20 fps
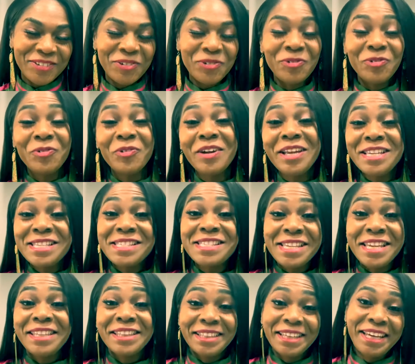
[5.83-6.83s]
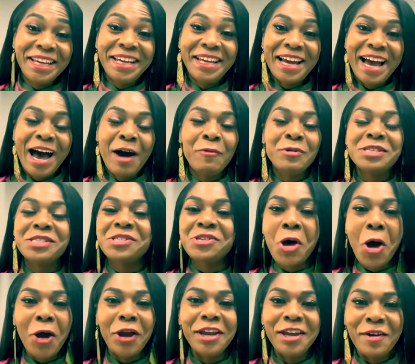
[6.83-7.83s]
Recently, I was
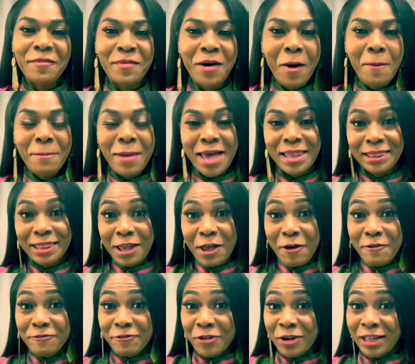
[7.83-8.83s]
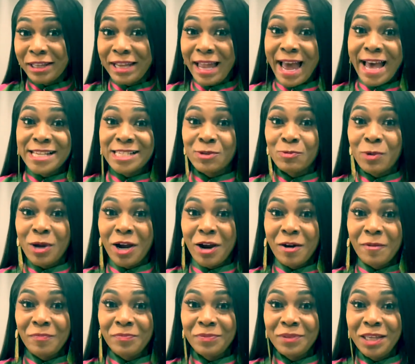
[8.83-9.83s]
talking about my love for
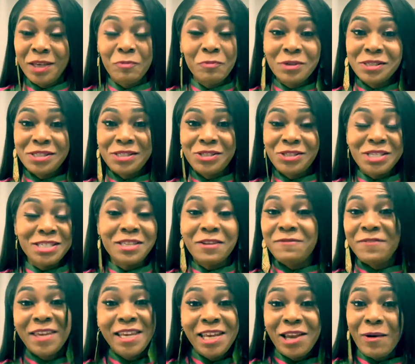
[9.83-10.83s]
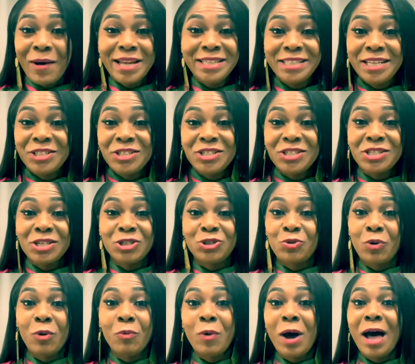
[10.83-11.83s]
glassware. It was just a video I did just a
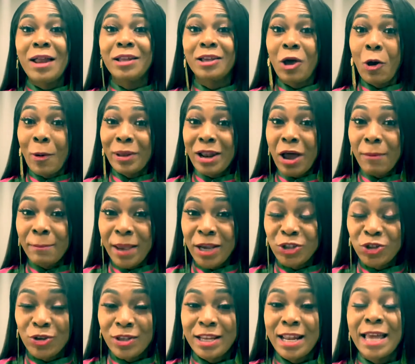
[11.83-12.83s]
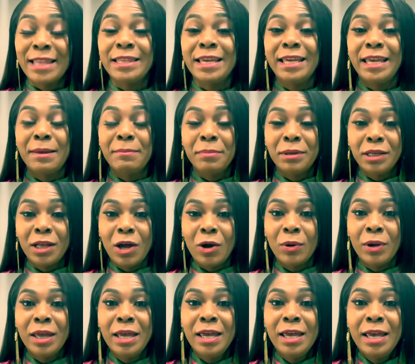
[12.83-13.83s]
short while ago, and I'll make sure that I link it
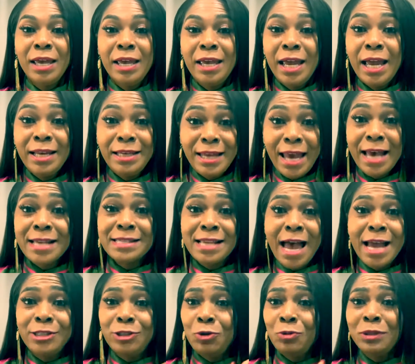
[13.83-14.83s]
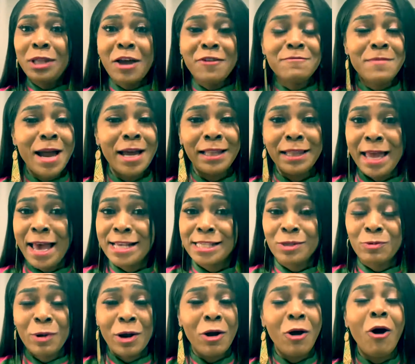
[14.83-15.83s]
below. And yes, I do love my
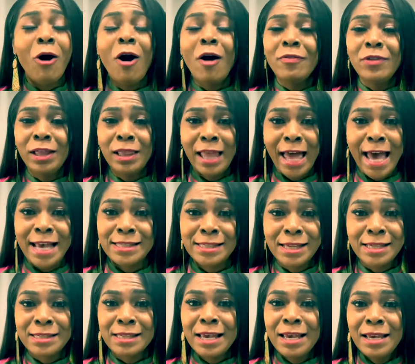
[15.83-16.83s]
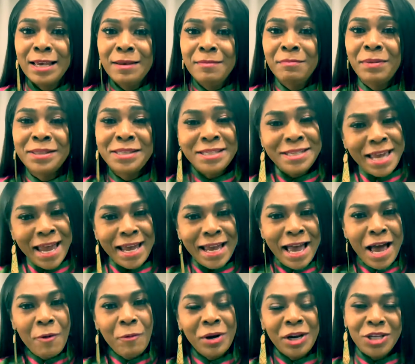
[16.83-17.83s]
glassware, all the glasses. But today
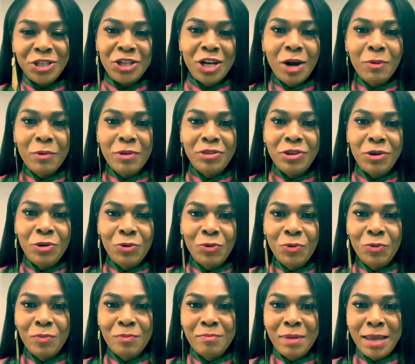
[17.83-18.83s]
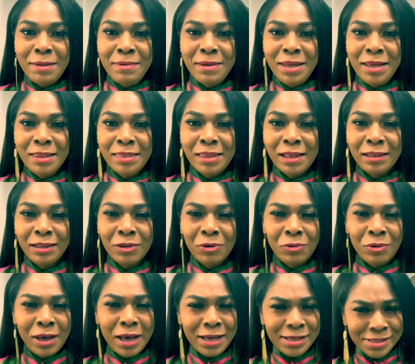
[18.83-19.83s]
I want to share with you maybe the little
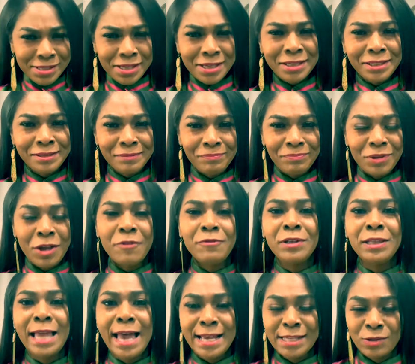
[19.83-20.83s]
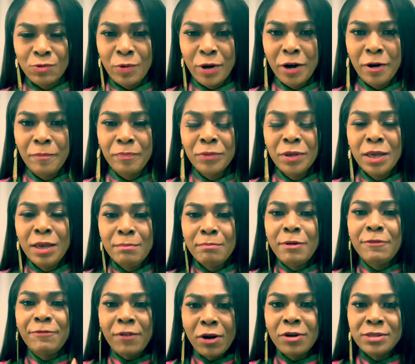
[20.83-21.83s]
cousin of glassware.
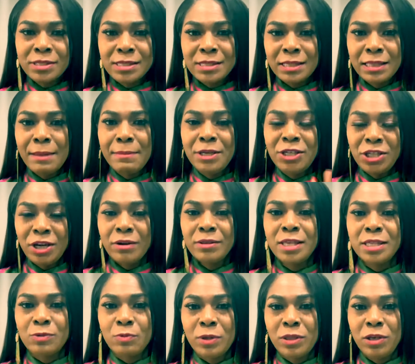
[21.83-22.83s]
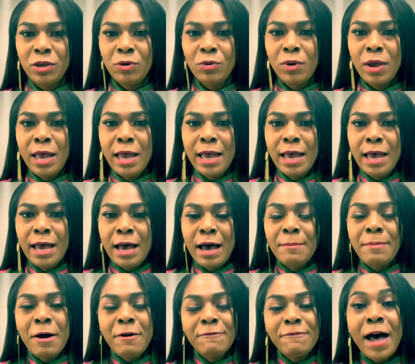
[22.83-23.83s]
But first, let me share this with you.
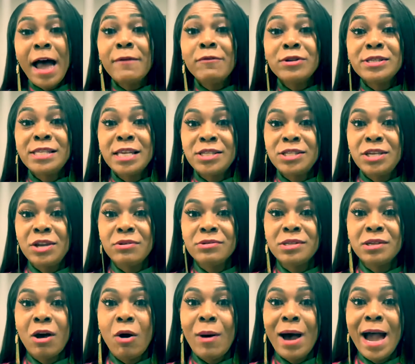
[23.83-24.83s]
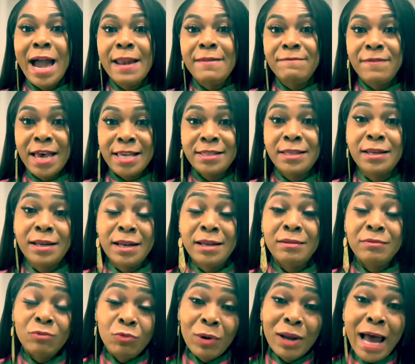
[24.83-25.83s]
About 5 or 6 years ago, I invested in
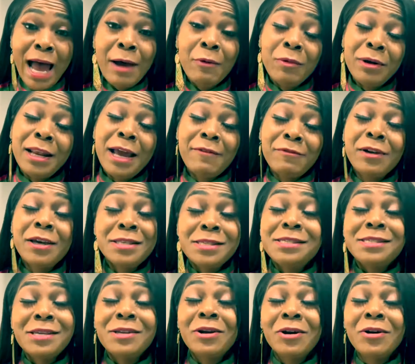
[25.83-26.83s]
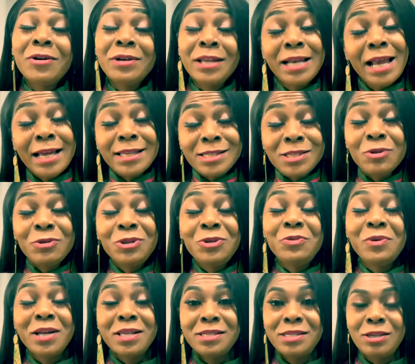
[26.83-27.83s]
what I would have considered, and I still do
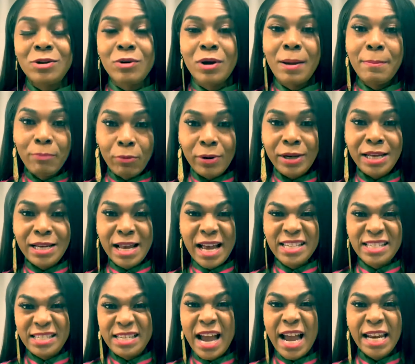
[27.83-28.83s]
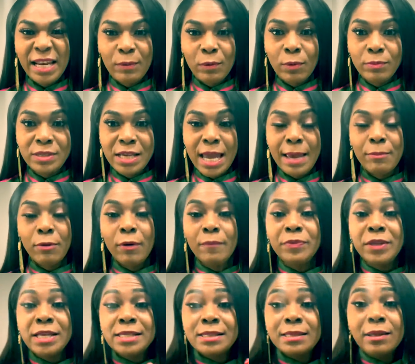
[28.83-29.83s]
consider, a pretty nice dining room table.
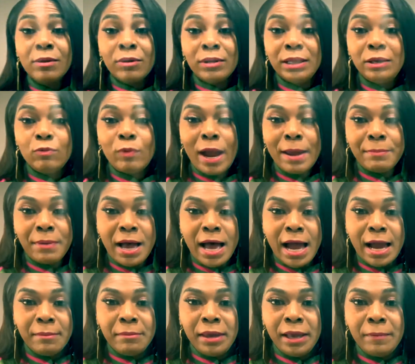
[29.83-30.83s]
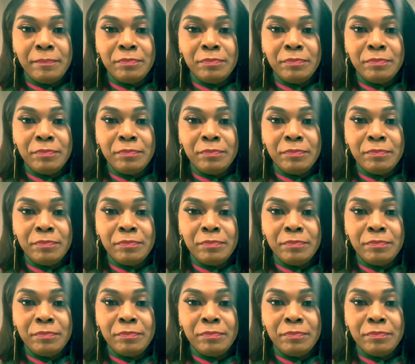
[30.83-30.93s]
It's literally right behind me.